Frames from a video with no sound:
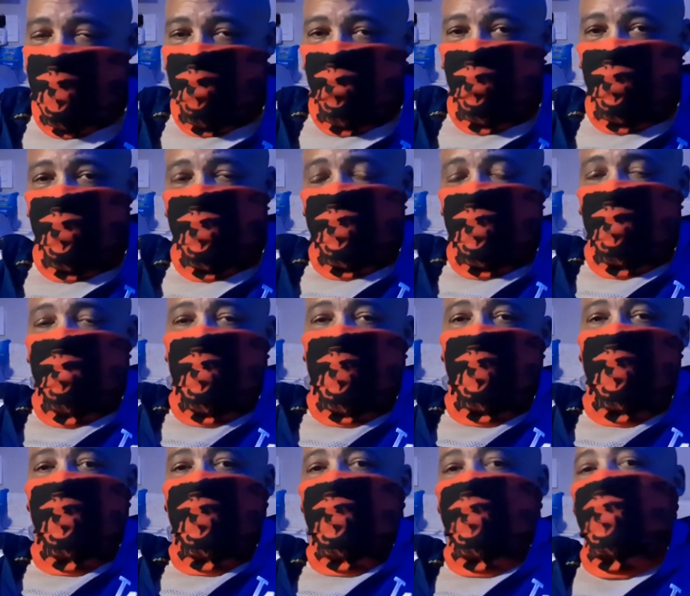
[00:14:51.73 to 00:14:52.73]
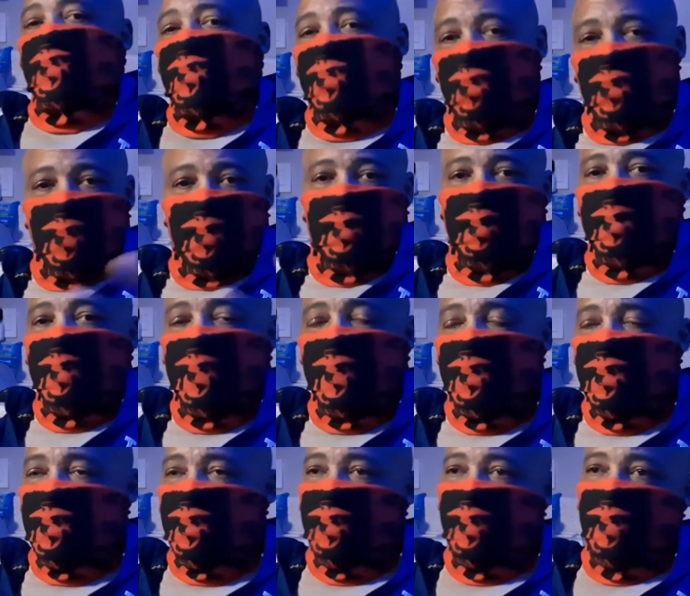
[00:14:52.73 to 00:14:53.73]
which is in Maryland. It's an Army
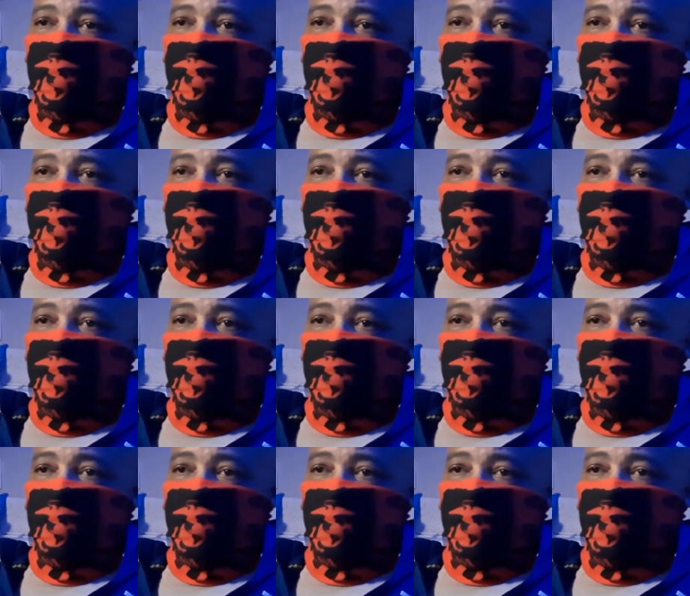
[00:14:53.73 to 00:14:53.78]
base.